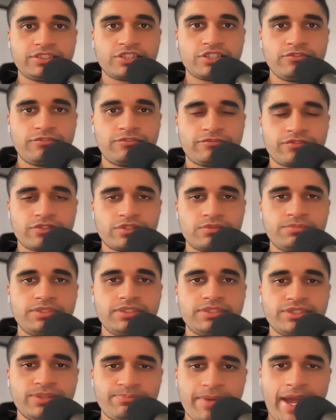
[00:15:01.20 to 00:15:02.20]
confirmed
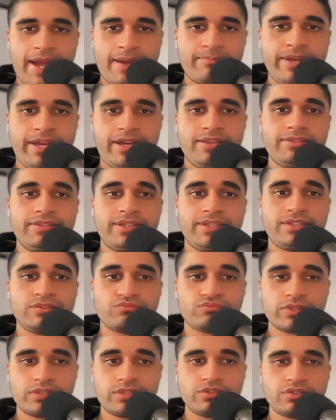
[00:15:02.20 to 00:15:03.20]
to Batman that the
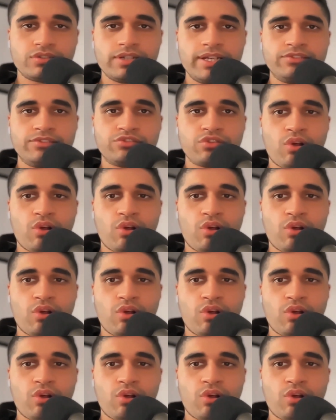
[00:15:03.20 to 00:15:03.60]
Riddler has